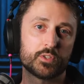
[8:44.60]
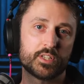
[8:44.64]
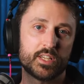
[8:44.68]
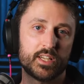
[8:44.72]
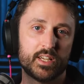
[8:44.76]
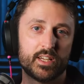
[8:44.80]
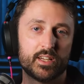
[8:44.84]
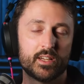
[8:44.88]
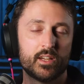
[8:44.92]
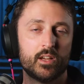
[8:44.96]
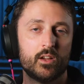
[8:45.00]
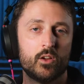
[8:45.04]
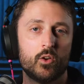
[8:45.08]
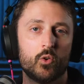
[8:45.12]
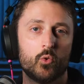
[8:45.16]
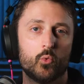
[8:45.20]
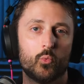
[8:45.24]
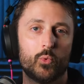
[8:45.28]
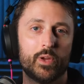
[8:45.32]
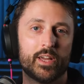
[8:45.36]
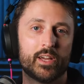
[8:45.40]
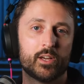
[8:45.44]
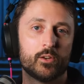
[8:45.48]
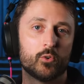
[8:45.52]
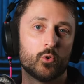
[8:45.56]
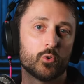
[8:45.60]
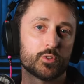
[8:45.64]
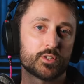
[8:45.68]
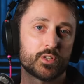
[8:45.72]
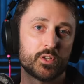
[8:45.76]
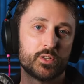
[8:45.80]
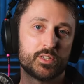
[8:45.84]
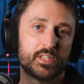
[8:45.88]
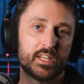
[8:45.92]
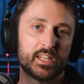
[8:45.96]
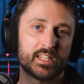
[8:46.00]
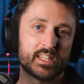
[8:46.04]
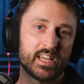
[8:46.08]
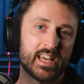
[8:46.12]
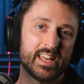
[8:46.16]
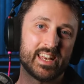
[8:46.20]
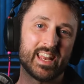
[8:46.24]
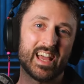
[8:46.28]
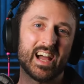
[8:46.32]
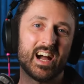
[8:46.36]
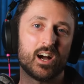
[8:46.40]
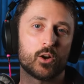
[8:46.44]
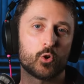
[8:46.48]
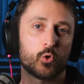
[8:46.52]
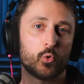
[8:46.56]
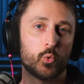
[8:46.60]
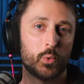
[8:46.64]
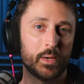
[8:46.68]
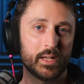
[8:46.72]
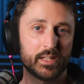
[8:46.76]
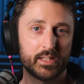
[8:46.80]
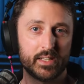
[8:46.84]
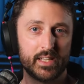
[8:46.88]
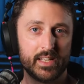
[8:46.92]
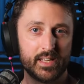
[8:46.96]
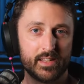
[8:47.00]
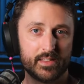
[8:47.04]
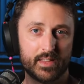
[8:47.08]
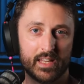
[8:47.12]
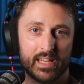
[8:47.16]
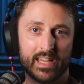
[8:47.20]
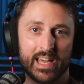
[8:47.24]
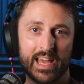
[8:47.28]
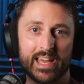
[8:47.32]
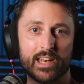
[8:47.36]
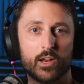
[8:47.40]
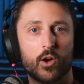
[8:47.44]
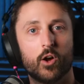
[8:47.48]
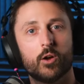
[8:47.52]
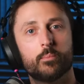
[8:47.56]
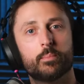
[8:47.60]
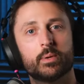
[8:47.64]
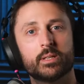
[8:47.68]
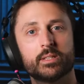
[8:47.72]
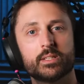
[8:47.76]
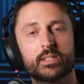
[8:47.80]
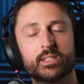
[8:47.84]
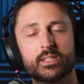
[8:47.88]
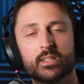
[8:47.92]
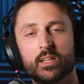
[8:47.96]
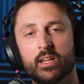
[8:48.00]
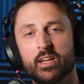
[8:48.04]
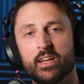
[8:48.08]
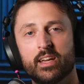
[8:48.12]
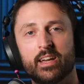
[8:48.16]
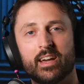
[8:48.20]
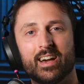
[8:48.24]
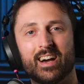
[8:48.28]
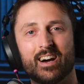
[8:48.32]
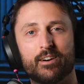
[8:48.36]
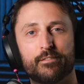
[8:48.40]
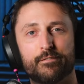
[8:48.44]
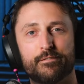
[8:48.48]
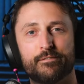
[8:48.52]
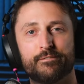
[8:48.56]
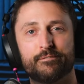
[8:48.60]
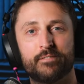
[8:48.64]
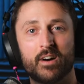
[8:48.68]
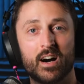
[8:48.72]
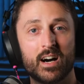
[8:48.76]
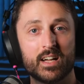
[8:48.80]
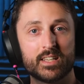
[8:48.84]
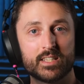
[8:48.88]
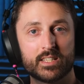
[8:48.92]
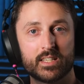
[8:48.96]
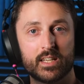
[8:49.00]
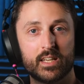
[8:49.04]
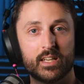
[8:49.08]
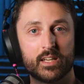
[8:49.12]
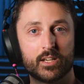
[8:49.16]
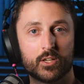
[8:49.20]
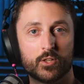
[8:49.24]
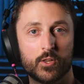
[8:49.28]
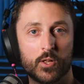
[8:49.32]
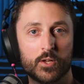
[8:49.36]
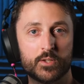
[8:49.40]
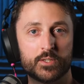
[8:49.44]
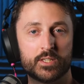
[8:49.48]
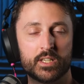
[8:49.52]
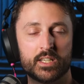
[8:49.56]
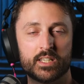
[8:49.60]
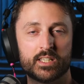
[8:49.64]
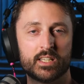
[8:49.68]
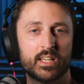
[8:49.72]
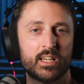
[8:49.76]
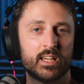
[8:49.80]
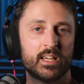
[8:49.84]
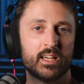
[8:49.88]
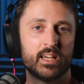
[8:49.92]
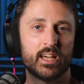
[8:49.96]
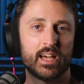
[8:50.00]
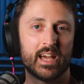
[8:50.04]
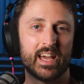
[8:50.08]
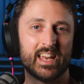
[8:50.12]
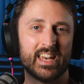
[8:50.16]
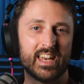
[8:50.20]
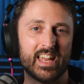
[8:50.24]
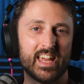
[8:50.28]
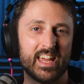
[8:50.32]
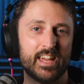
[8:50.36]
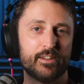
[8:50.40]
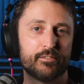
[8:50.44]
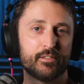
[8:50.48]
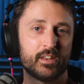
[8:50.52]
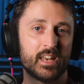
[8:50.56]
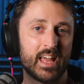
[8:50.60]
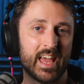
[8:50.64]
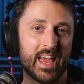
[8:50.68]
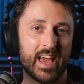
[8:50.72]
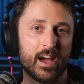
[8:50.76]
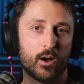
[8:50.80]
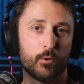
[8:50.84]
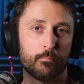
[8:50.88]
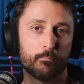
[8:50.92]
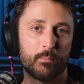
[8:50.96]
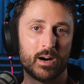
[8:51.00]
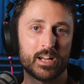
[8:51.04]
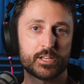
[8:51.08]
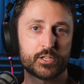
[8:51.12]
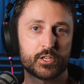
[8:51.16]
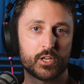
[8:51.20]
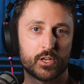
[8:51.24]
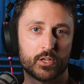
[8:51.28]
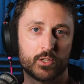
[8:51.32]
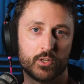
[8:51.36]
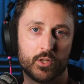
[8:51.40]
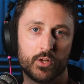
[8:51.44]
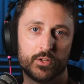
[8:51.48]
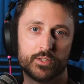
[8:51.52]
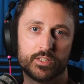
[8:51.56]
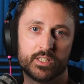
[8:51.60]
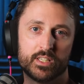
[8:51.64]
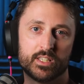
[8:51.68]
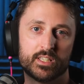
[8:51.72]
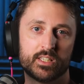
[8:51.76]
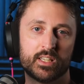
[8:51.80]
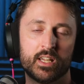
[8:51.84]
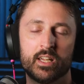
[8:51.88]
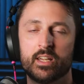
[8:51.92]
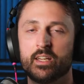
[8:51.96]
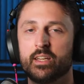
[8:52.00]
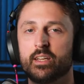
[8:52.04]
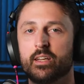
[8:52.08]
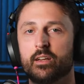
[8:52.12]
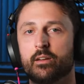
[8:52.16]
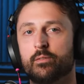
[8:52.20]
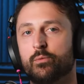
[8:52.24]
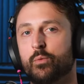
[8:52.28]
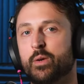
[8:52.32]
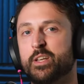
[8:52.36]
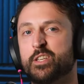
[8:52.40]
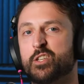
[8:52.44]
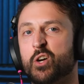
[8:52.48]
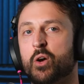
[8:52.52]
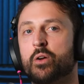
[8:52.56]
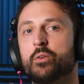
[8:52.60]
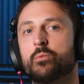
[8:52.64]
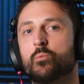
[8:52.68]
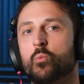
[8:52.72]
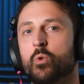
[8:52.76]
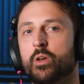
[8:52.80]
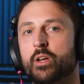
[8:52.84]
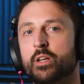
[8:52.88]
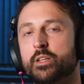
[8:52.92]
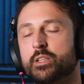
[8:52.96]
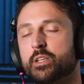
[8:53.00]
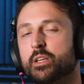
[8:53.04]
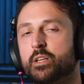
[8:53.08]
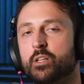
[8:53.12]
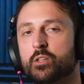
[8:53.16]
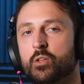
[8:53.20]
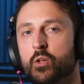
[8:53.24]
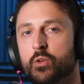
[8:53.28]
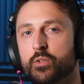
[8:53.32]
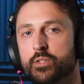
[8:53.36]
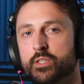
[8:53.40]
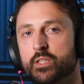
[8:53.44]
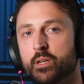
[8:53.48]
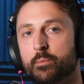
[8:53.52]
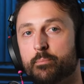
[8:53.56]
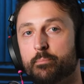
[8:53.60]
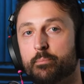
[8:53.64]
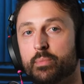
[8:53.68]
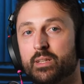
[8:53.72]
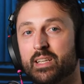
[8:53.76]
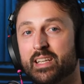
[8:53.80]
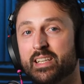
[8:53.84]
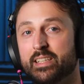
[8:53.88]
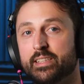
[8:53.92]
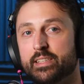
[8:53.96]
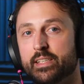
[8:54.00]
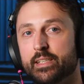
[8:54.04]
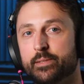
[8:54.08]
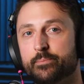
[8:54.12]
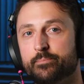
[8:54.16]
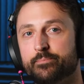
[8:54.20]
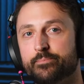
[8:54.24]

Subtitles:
here, we can also dictate how quickly the gate opens, how fast it closes, and even how much it closes if we don't want it to close completely.